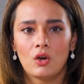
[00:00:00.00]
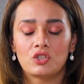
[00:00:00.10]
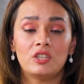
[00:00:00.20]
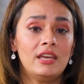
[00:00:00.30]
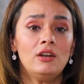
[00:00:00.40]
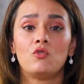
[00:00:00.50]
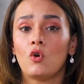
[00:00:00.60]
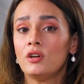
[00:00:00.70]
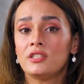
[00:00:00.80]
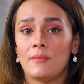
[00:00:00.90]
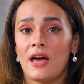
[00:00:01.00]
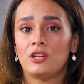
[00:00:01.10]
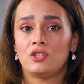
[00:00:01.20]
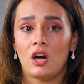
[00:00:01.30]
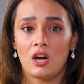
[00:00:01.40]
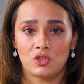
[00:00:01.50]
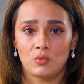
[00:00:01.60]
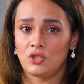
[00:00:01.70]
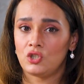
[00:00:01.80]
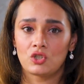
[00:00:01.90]
So then Rohan's manager
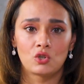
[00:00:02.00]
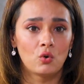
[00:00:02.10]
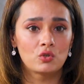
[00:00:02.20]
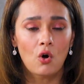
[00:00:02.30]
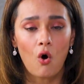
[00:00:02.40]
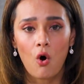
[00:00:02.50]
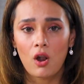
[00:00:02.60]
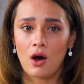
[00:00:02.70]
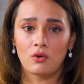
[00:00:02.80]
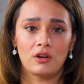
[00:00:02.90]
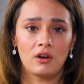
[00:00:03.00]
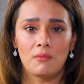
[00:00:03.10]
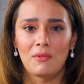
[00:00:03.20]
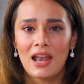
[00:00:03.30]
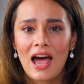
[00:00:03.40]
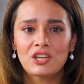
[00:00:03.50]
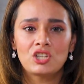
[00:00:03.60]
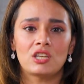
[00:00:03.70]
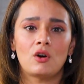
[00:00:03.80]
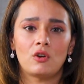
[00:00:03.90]
Ashwin just goes all out at him,
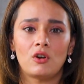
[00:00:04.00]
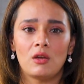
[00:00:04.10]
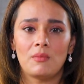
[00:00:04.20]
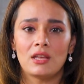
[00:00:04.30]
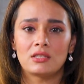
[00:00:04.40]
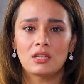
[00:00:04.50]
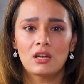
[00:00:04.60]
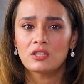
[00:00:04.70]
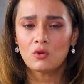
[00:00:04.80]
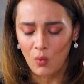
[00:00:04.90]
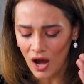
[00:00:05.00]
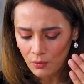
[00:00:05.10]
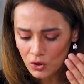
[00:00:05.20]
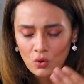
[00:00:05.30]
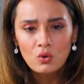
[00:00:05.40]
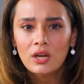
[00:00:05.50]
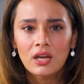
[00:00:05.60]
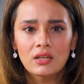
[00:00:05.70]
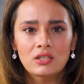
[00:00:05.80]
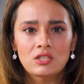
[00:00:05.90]
lashes out at him and said, listen, why were you
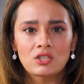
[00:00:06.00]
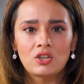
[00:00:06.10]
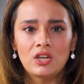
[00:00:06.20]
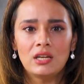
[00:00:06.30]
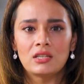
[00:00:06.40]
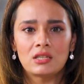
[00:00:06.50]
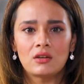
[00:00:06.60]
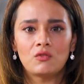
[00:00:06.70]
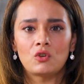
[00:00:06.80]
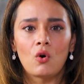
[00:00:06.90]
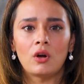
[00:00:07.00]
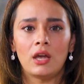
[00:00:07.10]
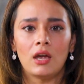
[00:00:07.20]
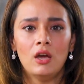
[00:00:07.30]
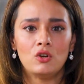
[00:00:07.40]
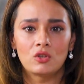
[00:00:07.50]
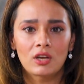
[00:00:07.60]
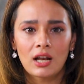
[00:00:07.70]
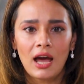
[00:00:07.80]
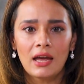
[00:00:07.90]
looking at the screen instead of talking to the
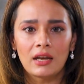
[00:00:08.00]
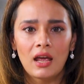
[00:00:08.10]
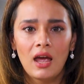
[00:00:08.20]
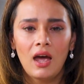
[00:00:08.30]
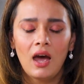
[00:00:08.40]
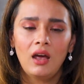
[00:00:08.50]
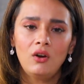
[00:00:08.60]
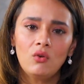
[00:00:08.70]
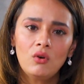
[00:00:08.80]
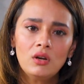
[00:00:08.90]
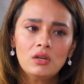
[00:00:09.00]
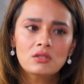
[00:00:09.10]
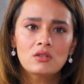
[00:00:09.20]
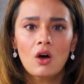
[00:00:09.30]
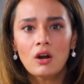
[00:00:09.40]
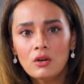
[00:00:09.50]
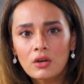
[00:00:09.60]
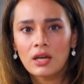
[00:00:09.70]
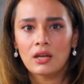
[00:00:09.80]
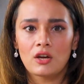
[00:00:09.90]
client? And Rohan is not
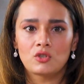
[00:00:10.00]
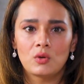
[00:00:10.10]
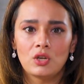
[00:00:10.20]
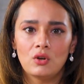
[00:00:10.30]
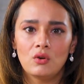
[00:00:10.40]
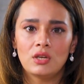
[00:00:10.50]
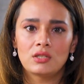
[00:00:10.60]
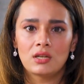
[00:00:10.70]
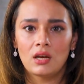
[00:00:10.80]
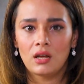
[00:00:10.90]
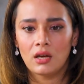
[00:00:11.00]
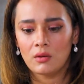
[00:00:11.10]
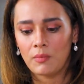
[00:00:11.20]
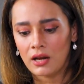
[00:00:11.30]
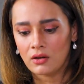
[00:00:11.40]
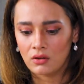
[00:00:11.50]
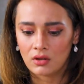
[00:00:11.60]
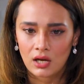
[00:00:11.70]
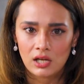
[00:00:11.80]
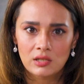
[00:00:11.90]
looking at Ashwin. He's staring at the pattern of the
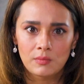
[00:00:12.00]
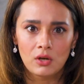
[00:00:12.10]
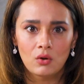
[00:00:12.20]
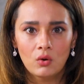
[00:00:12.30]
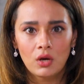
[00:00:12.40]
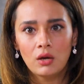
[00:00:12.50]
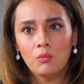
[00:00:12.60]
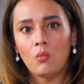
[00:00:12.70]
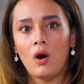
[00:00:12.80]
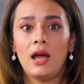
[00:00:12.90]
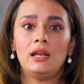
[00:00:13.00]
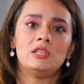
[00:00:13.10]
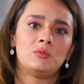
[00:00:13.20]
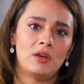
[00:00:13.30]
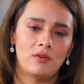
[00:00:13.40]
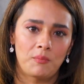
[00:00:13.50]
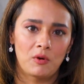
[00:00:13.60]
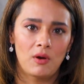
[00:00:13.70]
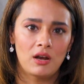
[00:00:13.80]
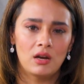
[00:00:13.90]
tiles below him while he's being
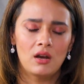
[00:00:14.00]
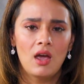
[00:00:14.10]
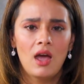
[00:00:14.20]
reprimanded.